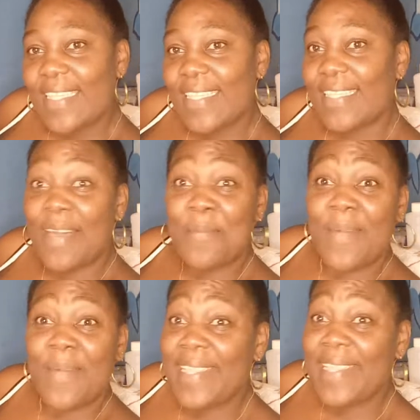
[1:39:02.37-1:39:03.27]
Um, I
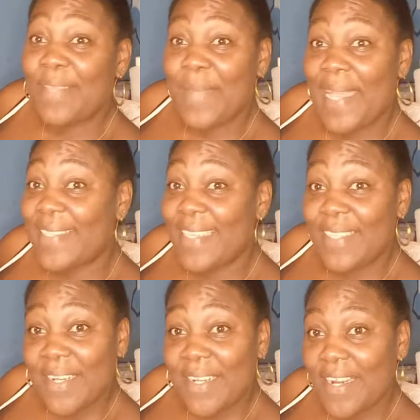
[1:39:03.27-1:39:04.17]
need my dinner.
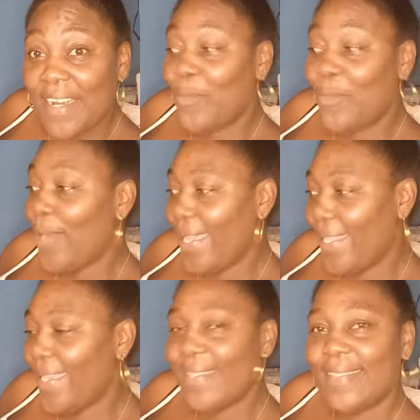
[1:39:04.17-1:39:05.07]
I'm
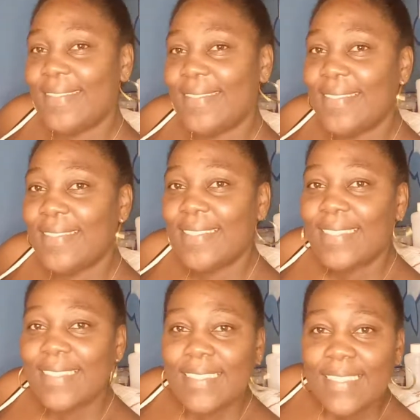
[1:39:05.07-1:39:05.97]
waiting.
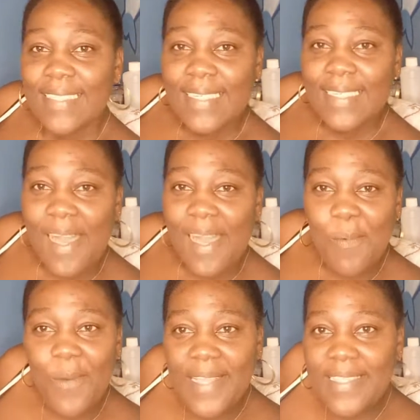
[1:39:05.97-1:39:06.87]
I'm
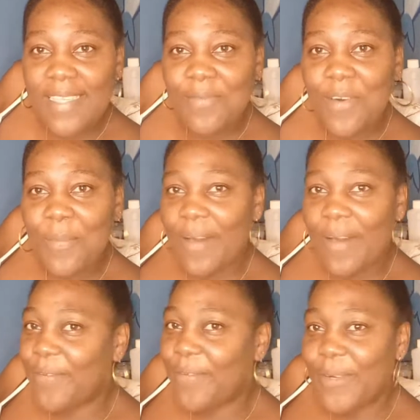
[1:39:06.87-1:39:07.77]
waiting for my
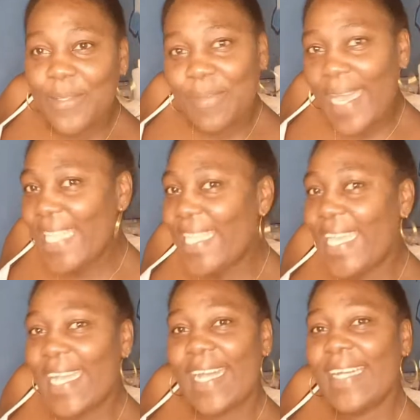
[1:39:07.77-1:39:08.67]
food, my
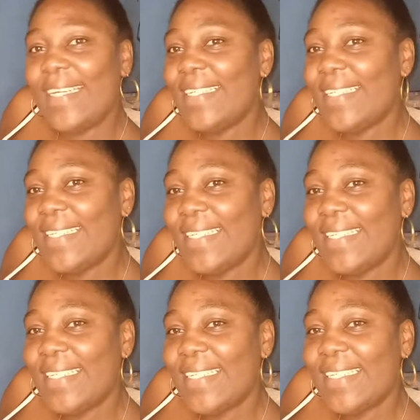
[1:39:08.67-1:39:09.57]
dear.
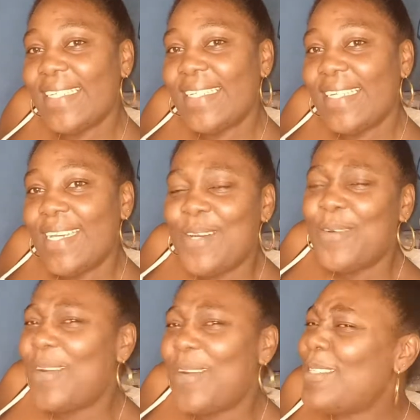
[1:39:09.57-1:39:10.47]

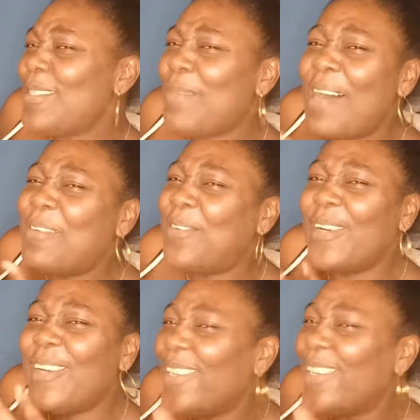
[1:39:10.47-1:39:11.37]
Where is my
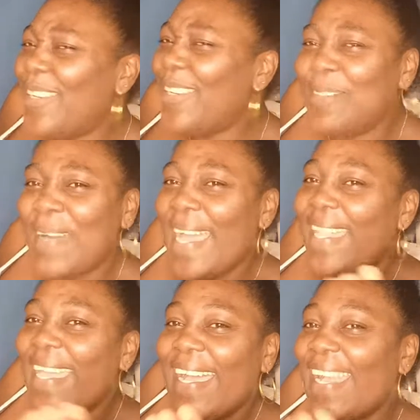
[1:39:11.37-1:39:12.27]
food, my
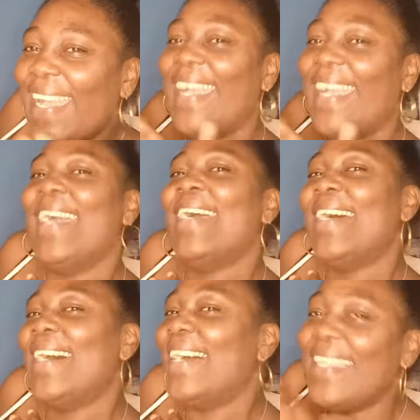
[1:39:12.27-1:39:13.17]
dear?
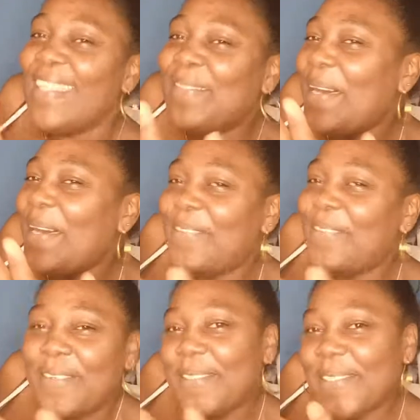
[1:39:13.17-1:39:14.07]
I need my
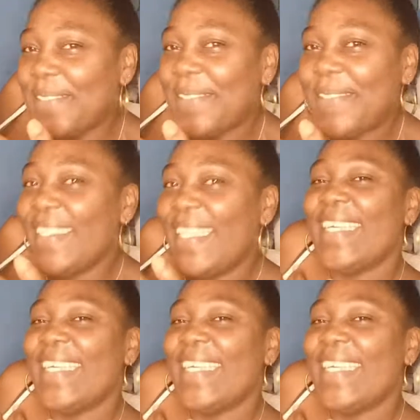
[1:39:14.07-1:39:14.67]
food.